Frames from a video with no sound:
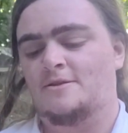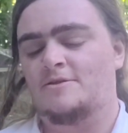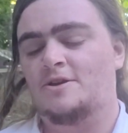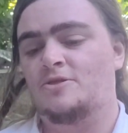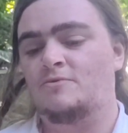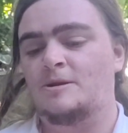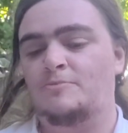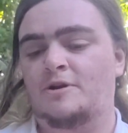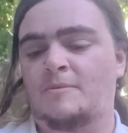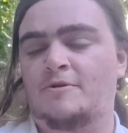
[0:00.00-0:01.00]
the three
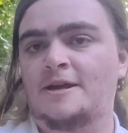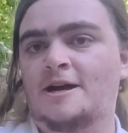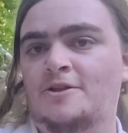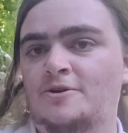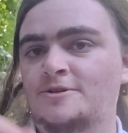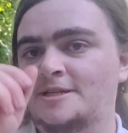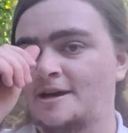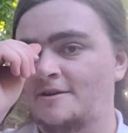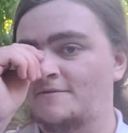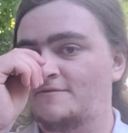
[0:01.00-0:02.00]
primary colors
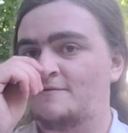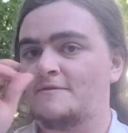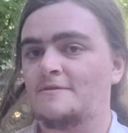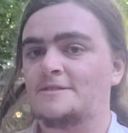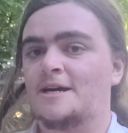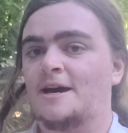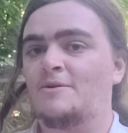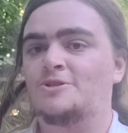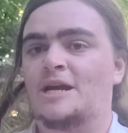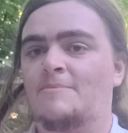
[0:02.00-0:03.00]
of dye,
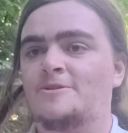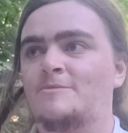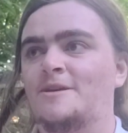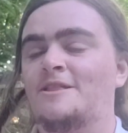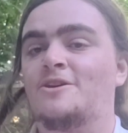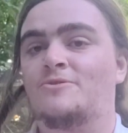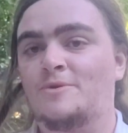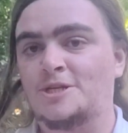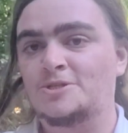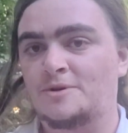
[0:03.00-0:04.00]
which happen to be the
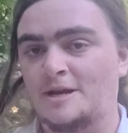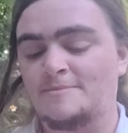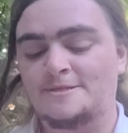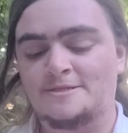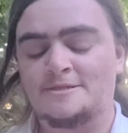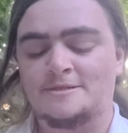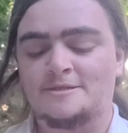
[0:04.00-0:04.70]
three stripes.